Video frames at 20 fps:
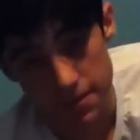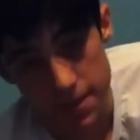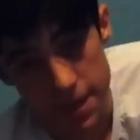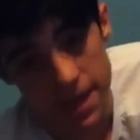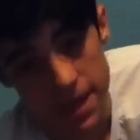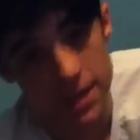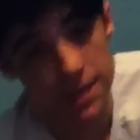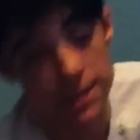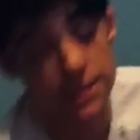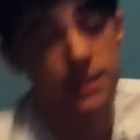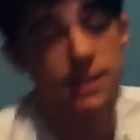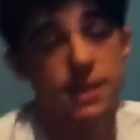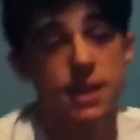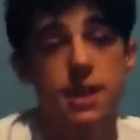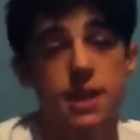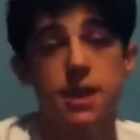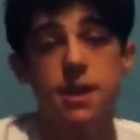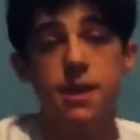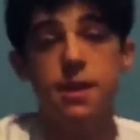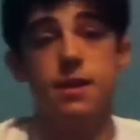means,
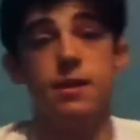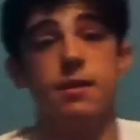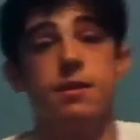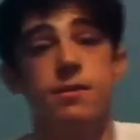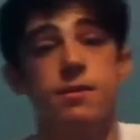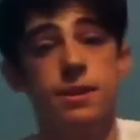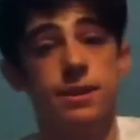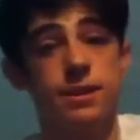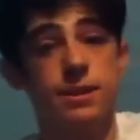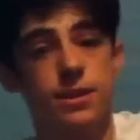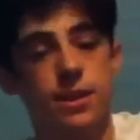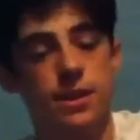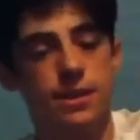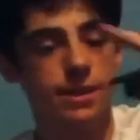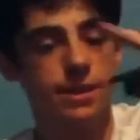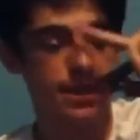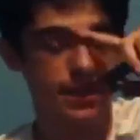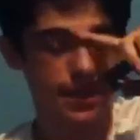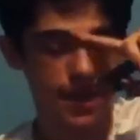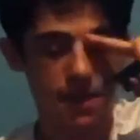this is just
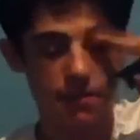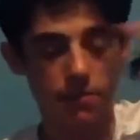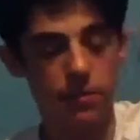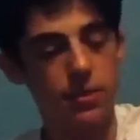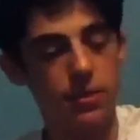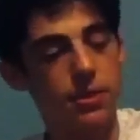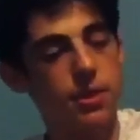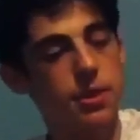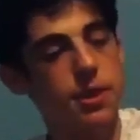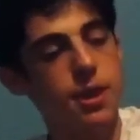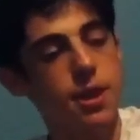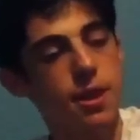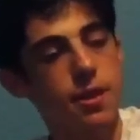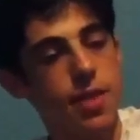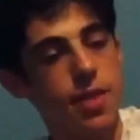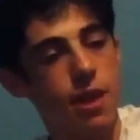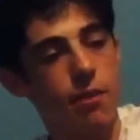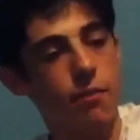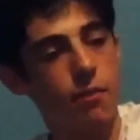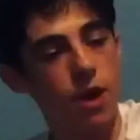an example,
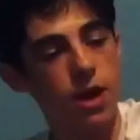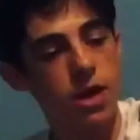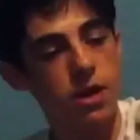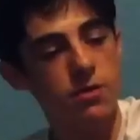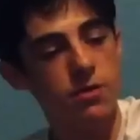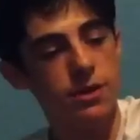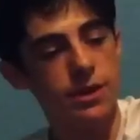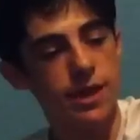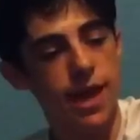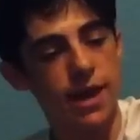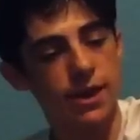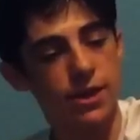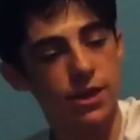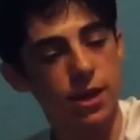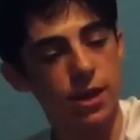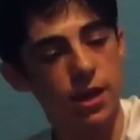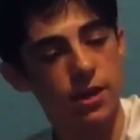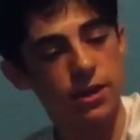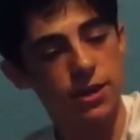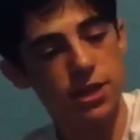that when you attach it
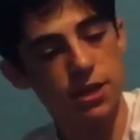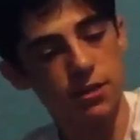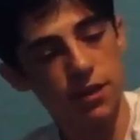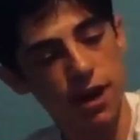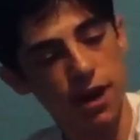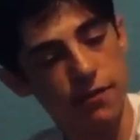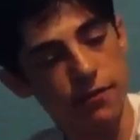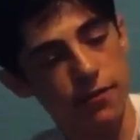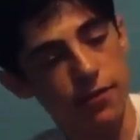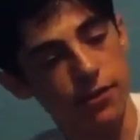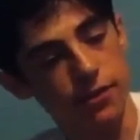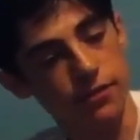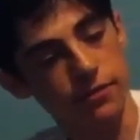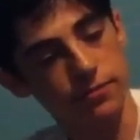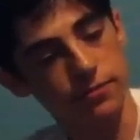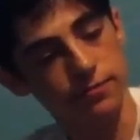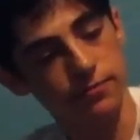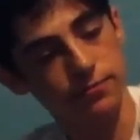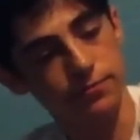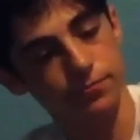onto your rifle,
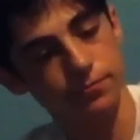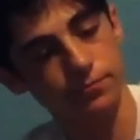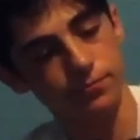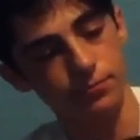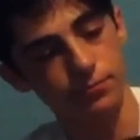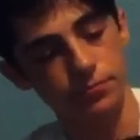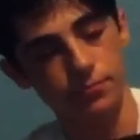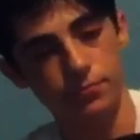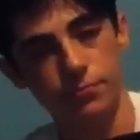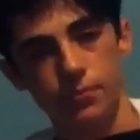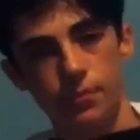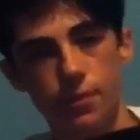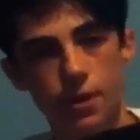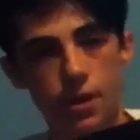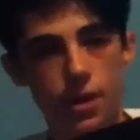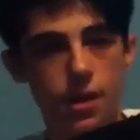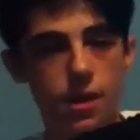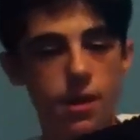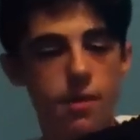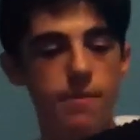
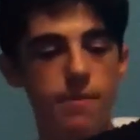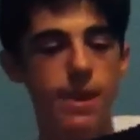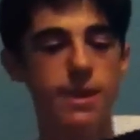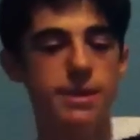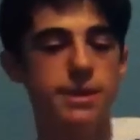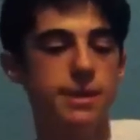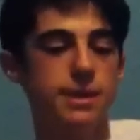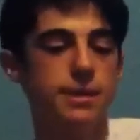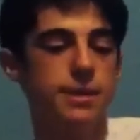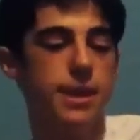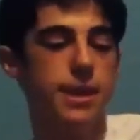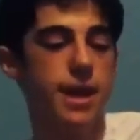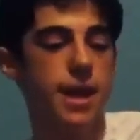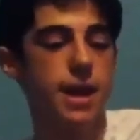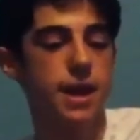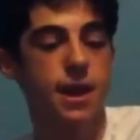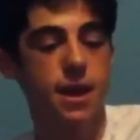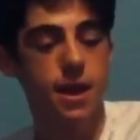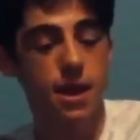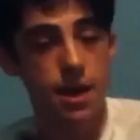basically,
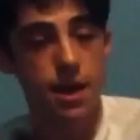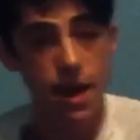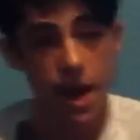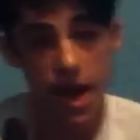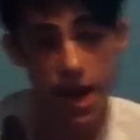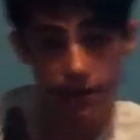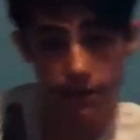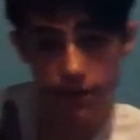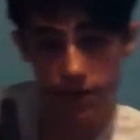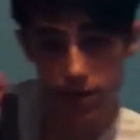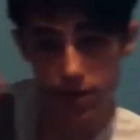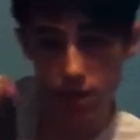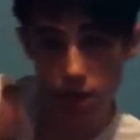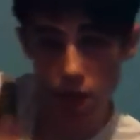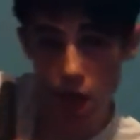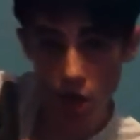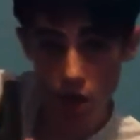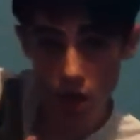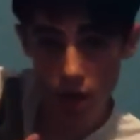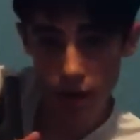if it's
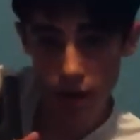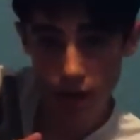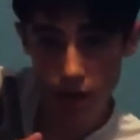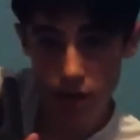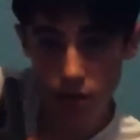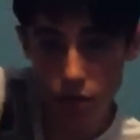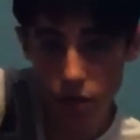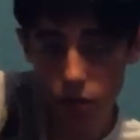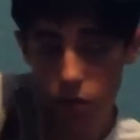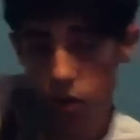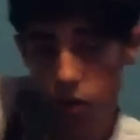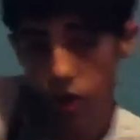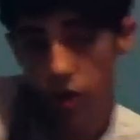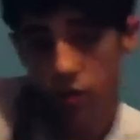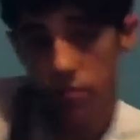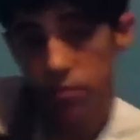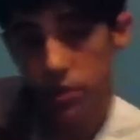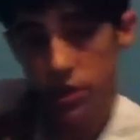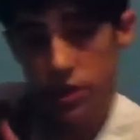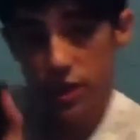lower than usual, you can
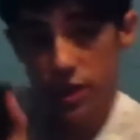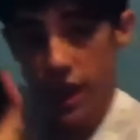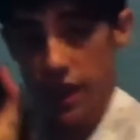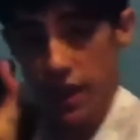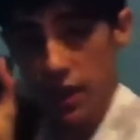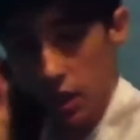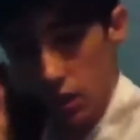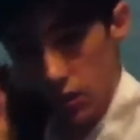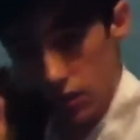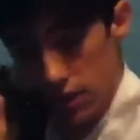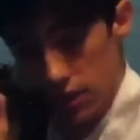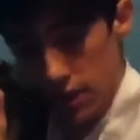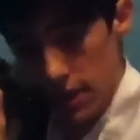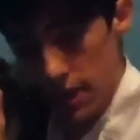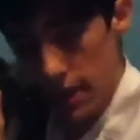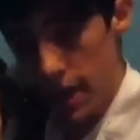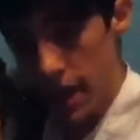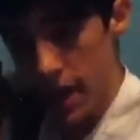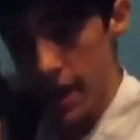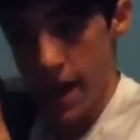put your head close to the
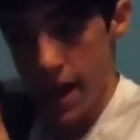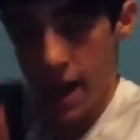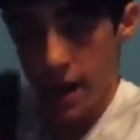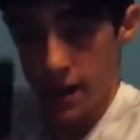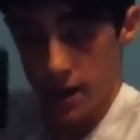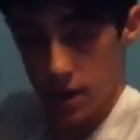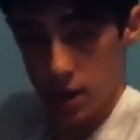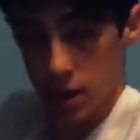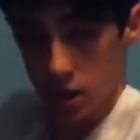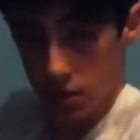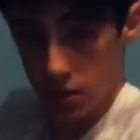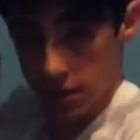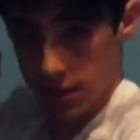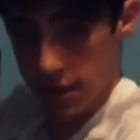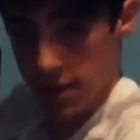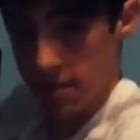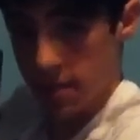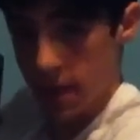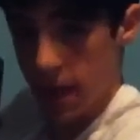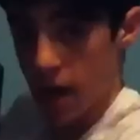gun and it's close to
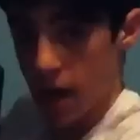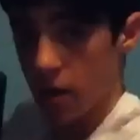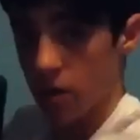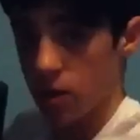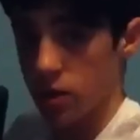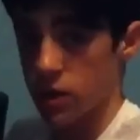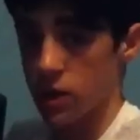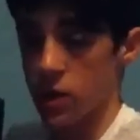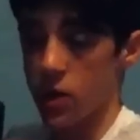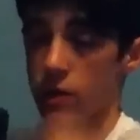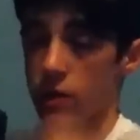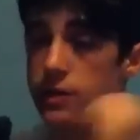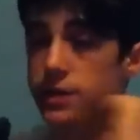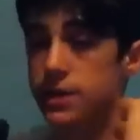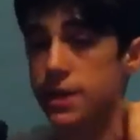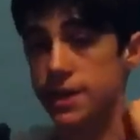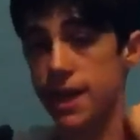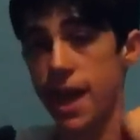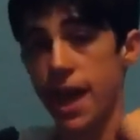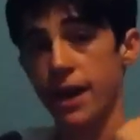the barrel, so it's
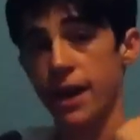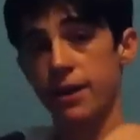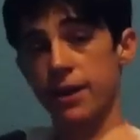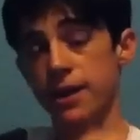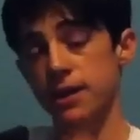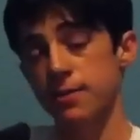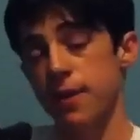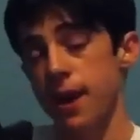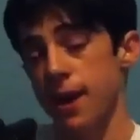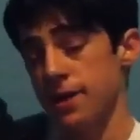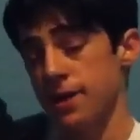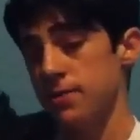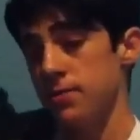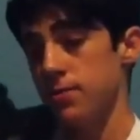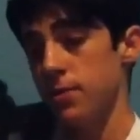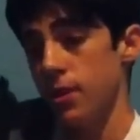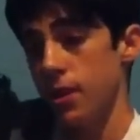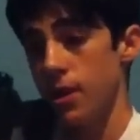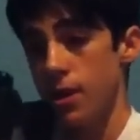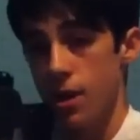as accurate as
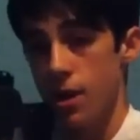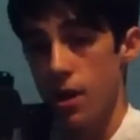possible.